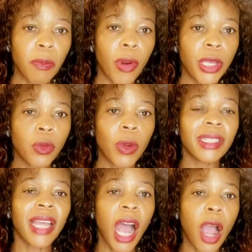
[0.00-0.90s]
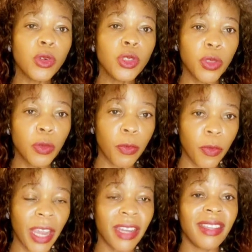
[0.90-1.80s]
point was, how do you
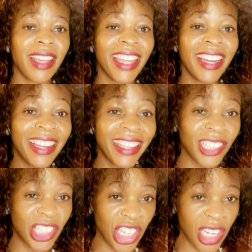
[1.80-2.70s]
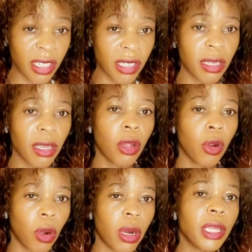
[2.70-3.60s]
find a legit
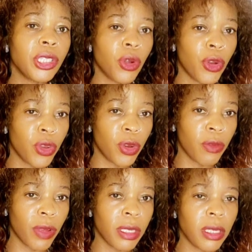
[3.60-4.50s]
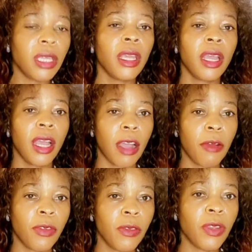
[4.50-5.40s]
college or university?
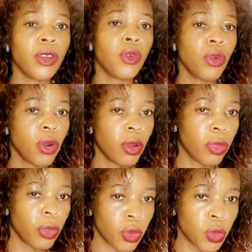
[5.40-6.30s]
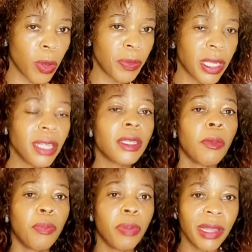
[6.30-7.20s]
I've given you those websites.
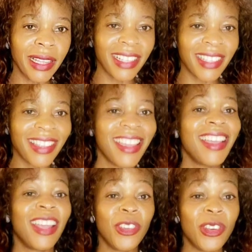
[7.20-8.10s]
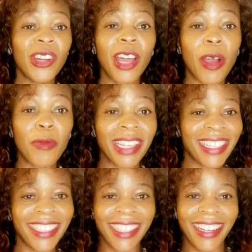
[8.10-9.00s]
Please, now I'm a
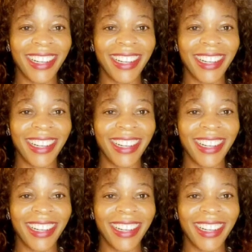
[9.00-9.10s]
teacher.